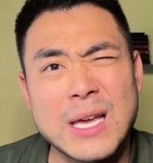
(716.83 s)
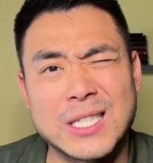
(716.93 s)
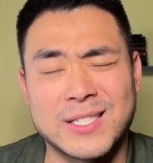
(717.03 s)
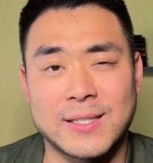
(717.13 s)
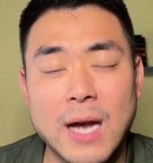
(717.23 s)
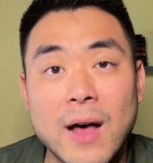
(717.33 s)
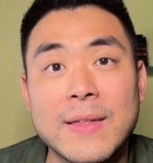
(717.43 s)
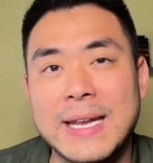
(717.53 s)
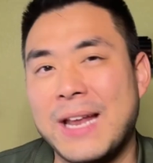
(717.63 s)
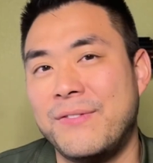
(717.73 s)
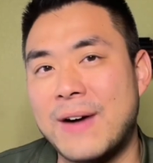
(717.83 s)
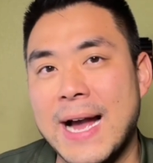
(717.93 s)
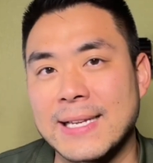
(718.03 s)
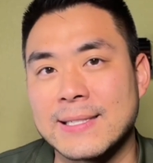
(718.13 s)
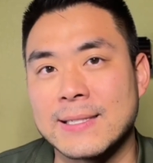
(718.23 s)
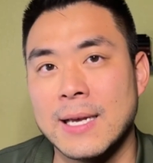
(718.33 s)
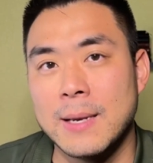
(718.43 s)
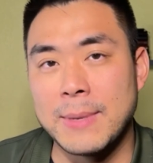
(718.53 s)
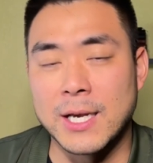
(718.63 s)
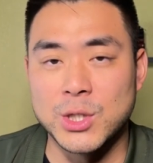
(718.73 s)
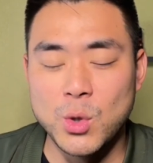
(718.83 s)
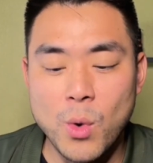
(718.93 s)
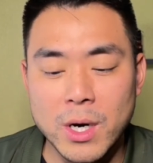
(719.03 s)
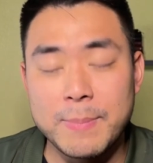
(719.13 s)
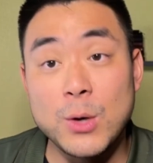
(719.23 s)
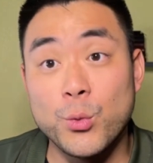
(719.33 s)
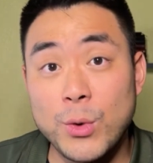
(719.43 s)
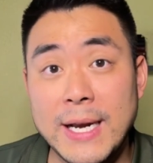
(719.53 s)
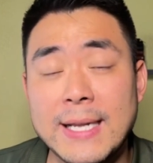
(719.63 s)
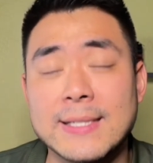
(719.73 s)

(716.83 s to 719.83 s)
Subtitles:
it's solid advice because you want to be reading